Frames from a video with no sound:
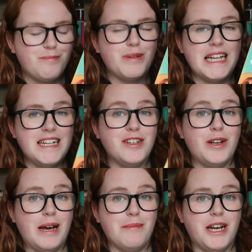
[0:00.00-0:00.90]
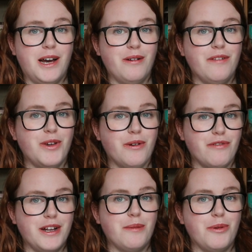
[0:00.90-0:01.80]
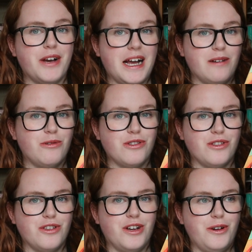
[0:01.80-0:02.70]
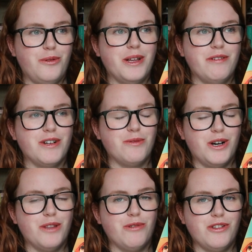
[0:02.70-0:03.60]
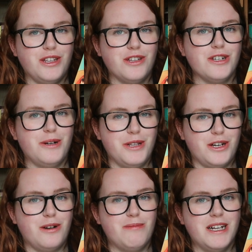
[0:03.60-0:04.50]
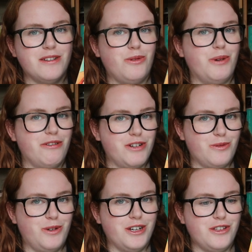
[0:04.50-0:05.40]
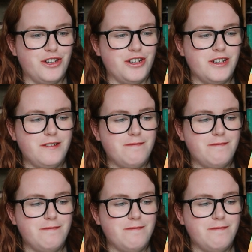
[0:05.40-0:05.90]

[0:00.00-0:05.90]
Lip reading: Please do let me know if you have read the book and watched the show, whether it's worth watching the show in the comments, or whether it's one I should